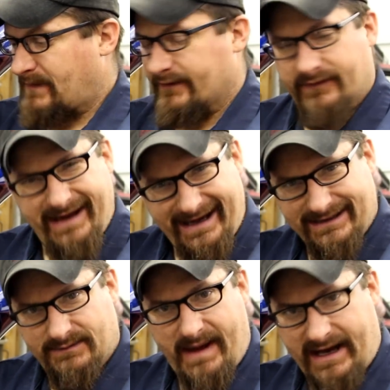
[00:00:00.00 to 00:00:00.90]
If you can't
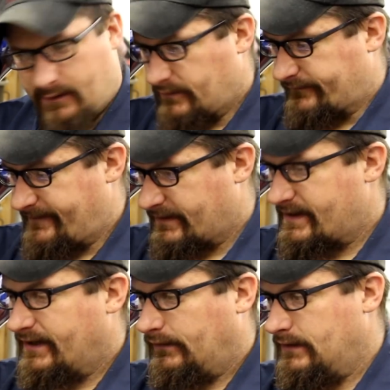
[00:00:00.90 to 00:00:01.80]
get the backing with your
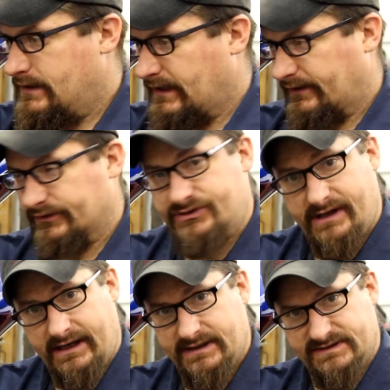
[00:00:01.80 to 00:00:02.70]
fingernail, a little
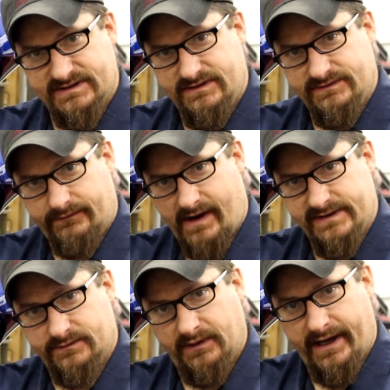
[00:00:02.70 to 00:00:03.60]
trick, you just use a
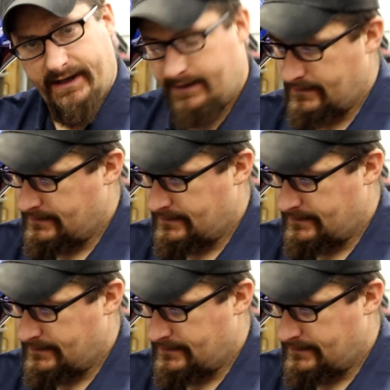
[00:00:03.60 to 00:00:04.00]
razor blade